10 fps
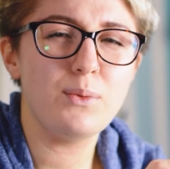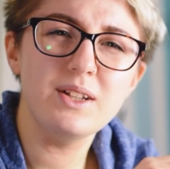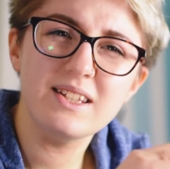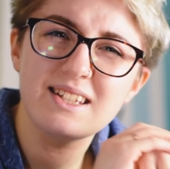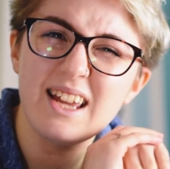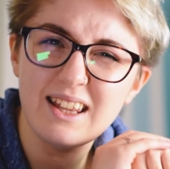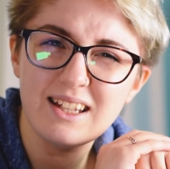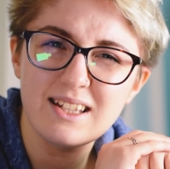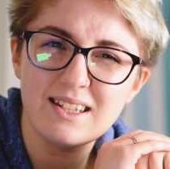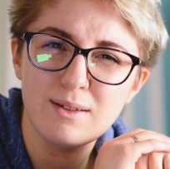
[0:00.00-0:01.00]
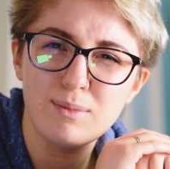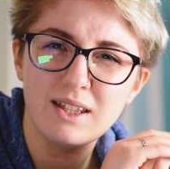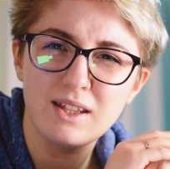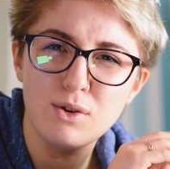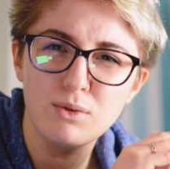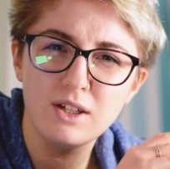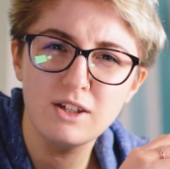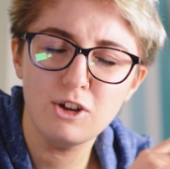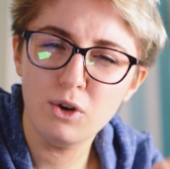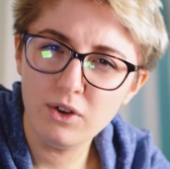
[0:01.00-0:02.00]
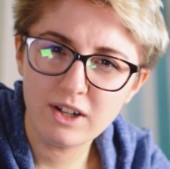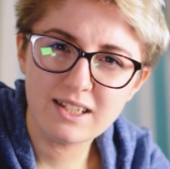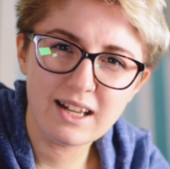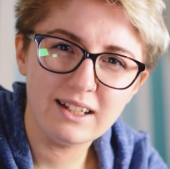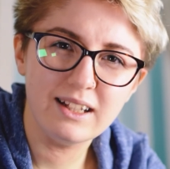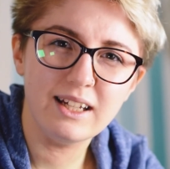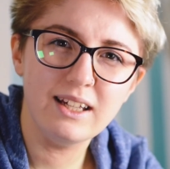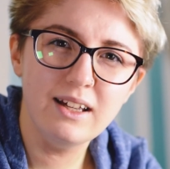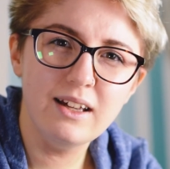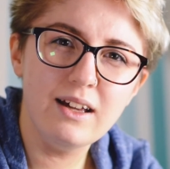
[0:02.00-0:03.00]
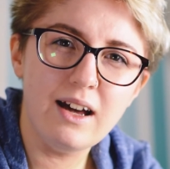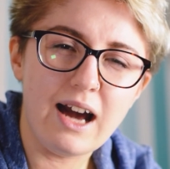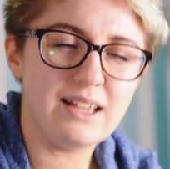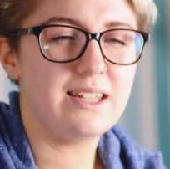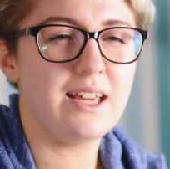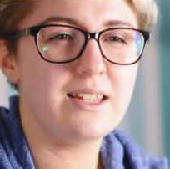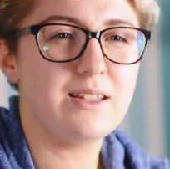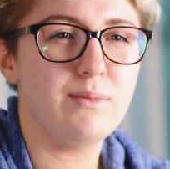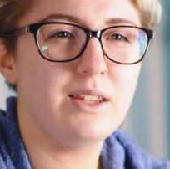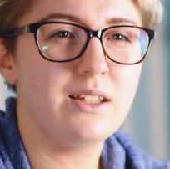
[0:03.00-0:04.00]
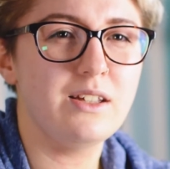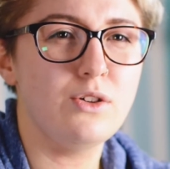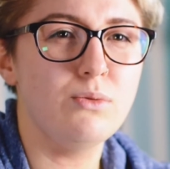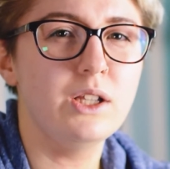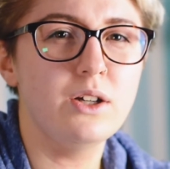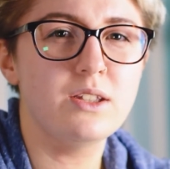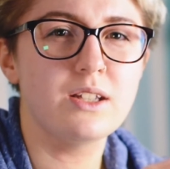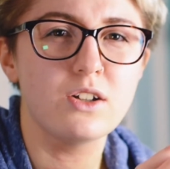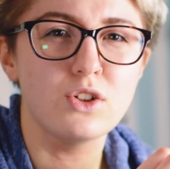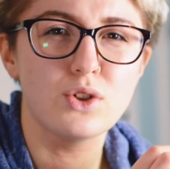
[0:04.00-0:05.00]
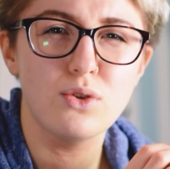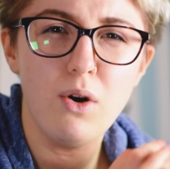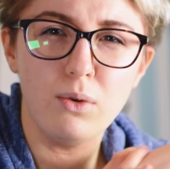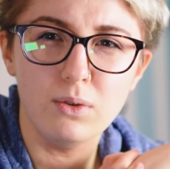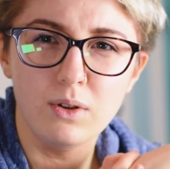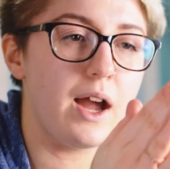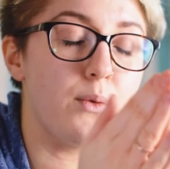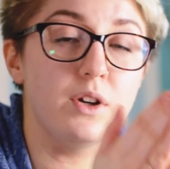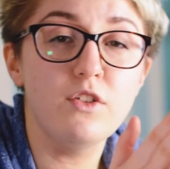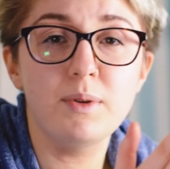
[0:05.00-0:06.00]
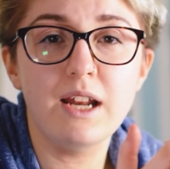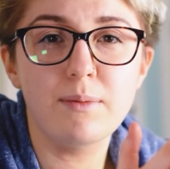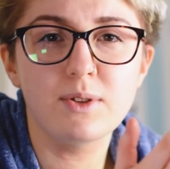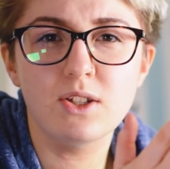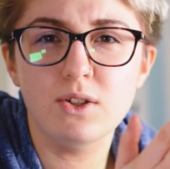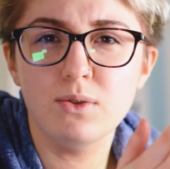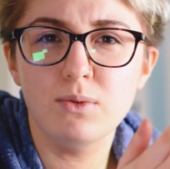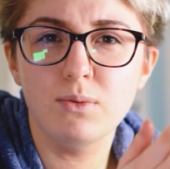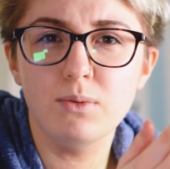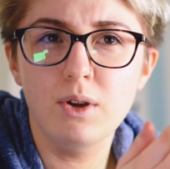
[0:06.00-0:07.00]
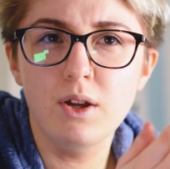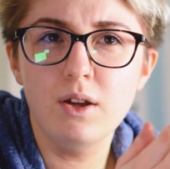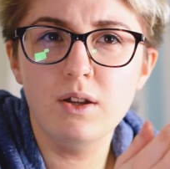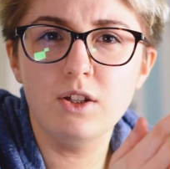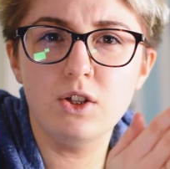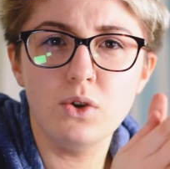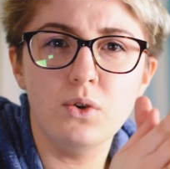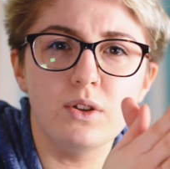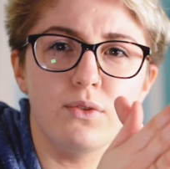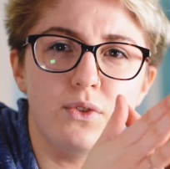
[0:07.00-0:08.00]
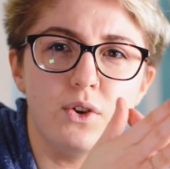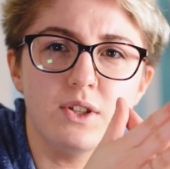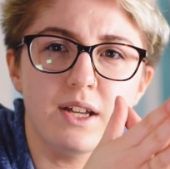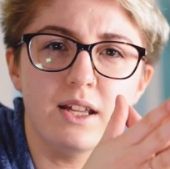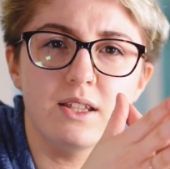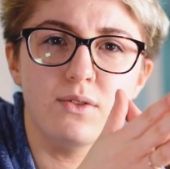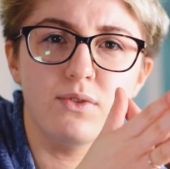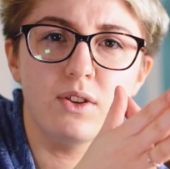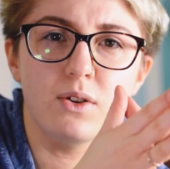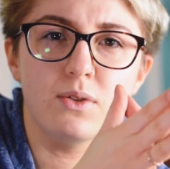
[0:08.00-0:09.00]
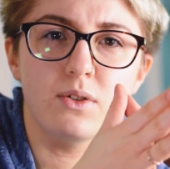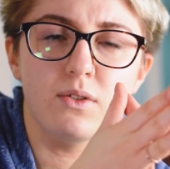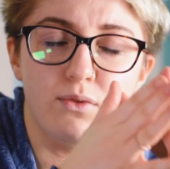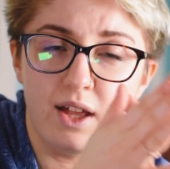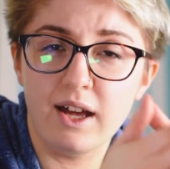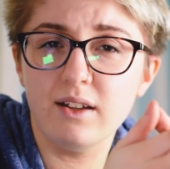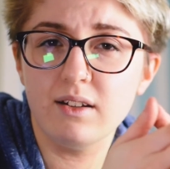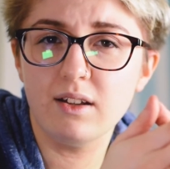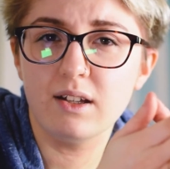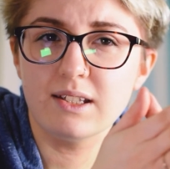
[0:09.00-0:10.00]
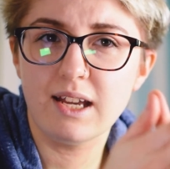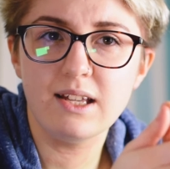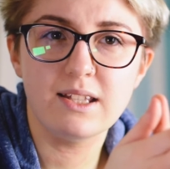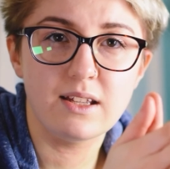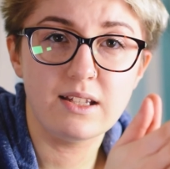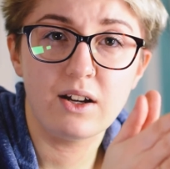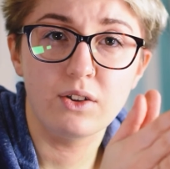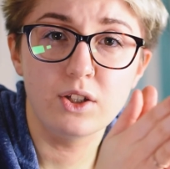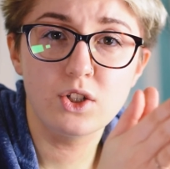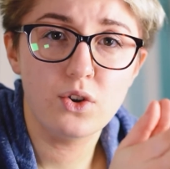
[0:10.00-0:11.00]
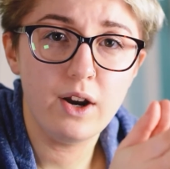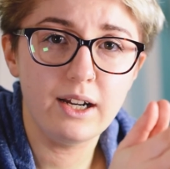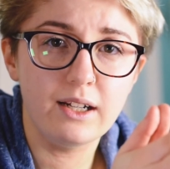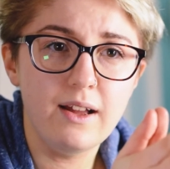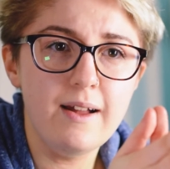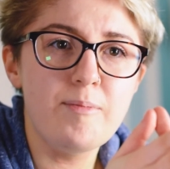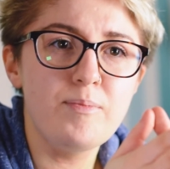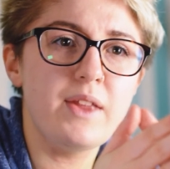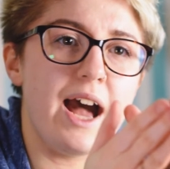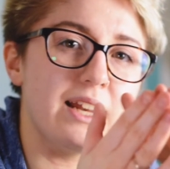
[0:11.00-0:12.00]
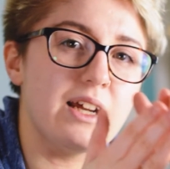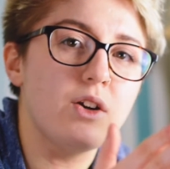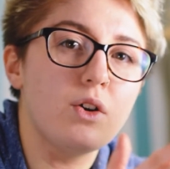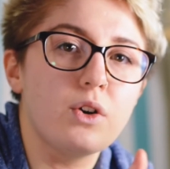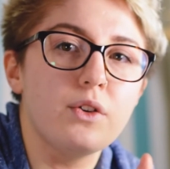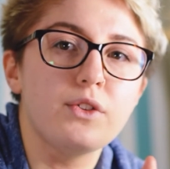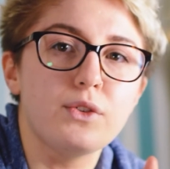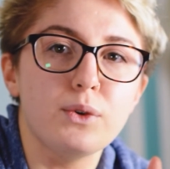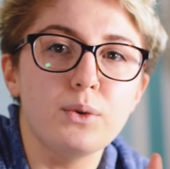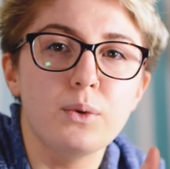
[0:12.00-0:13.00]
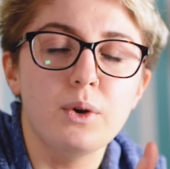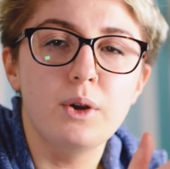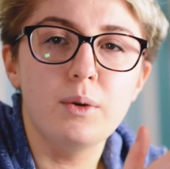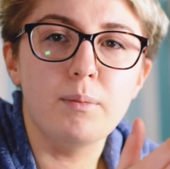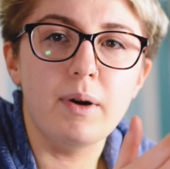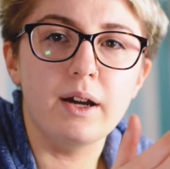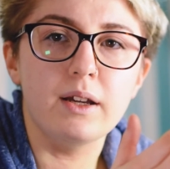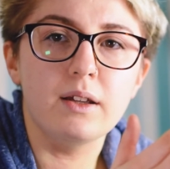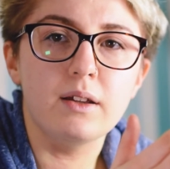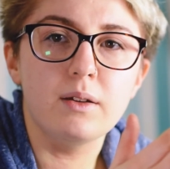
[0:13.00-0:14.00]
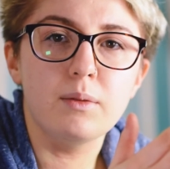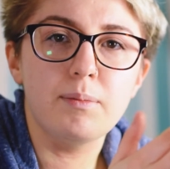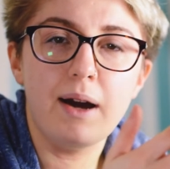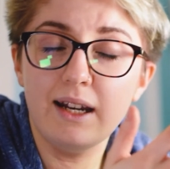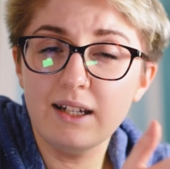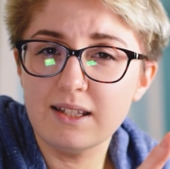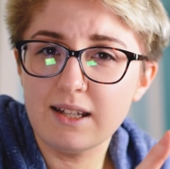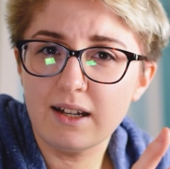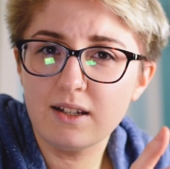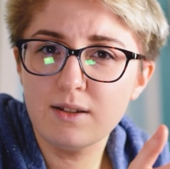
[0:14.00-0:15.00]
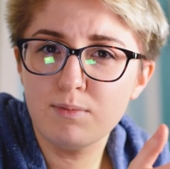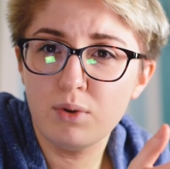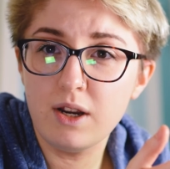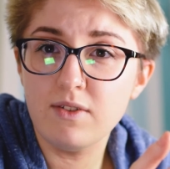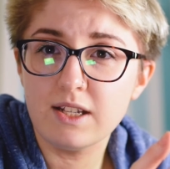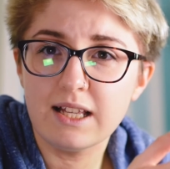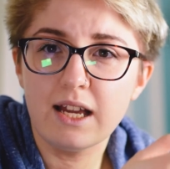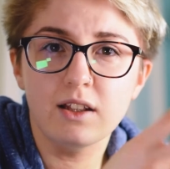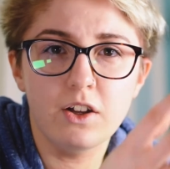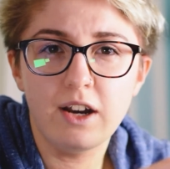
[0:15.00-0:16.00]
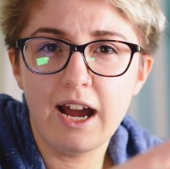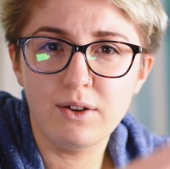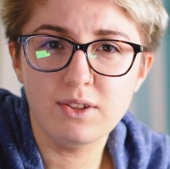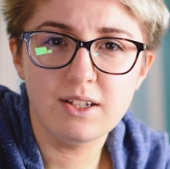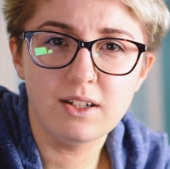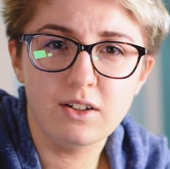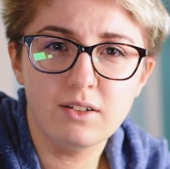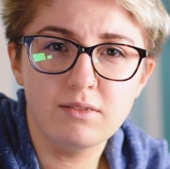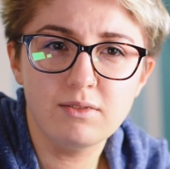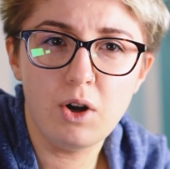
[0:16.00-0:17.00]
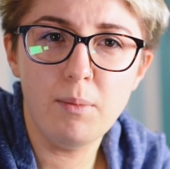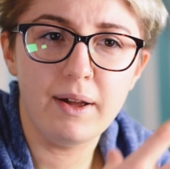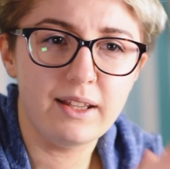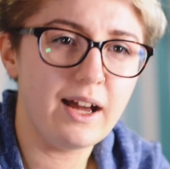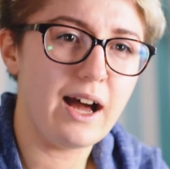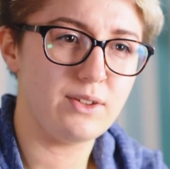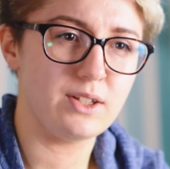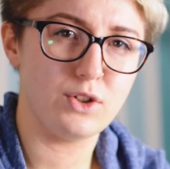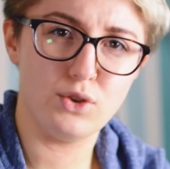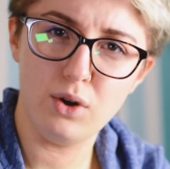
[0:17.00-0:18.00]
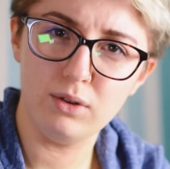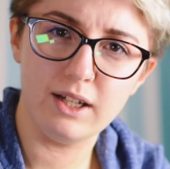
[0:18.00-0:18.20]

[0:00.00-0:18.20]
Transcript: wouldn't say that it's something you cure exactly. I'd say it's something you learn to control. I wouldn't have been able to cure the first signs of that anxiety attack on the train had I not gone through my panic attacks previously and learned how to combat that, how to control